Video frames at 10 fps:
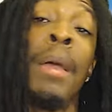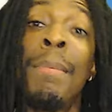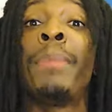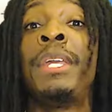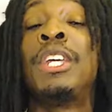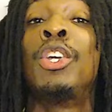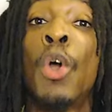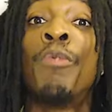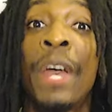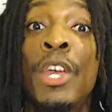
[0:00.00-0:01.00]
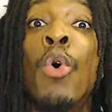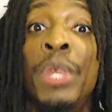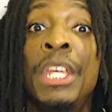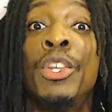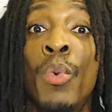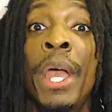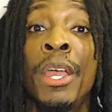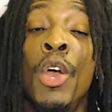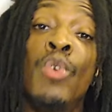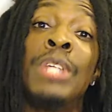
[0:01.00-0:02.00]
maybe he could go fight Koki Inoue,
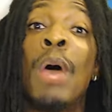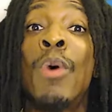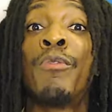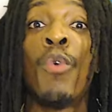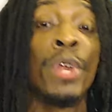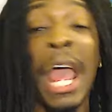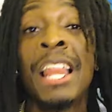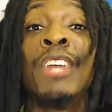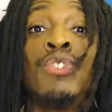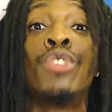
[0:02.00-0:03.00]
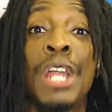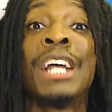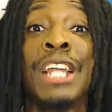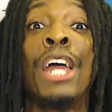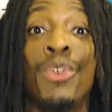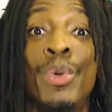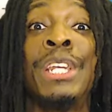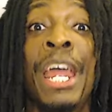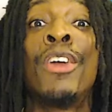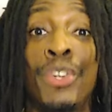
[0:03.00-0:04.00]
who's at 140. I like Junto Nakatani to win
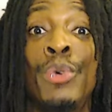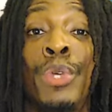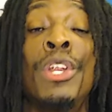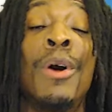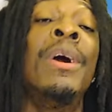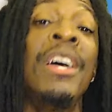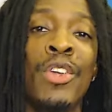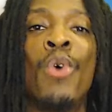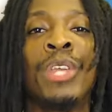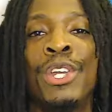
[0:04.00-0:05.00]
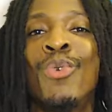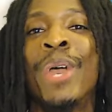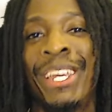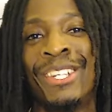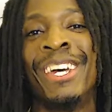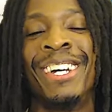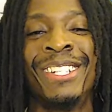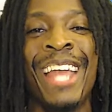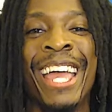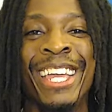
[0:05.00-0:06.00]
there too, you know. Koki Inoue is
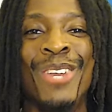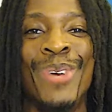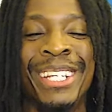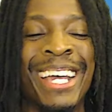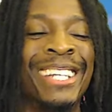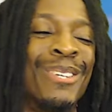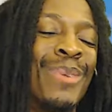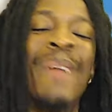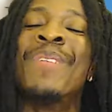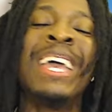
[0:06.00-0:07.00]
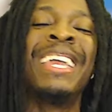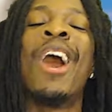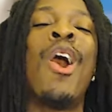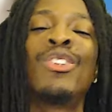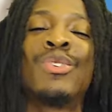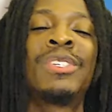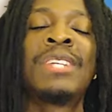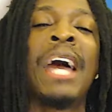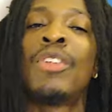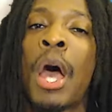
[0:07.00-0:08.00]
Naoya Inoue's cousin. But yeah, all jokes
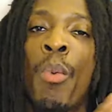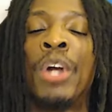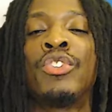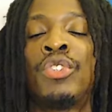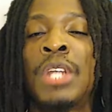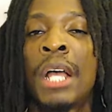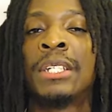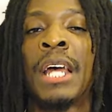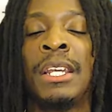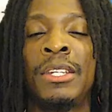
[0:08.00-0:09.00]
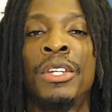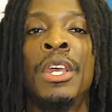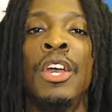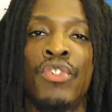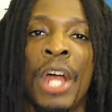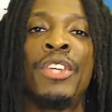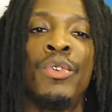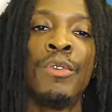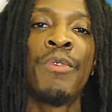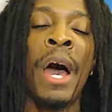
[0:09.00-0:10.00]
aside though, I want Junto Nakatani to try to
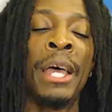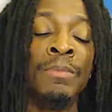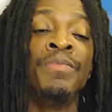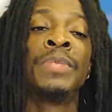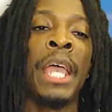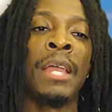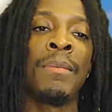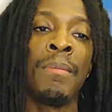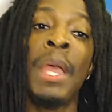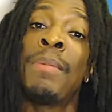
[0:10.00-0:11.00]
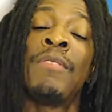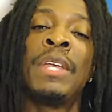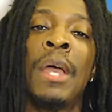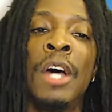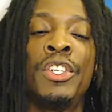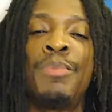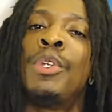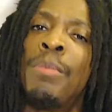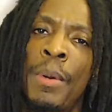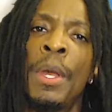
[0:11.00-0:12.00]
unify and maybe even get undisputed, but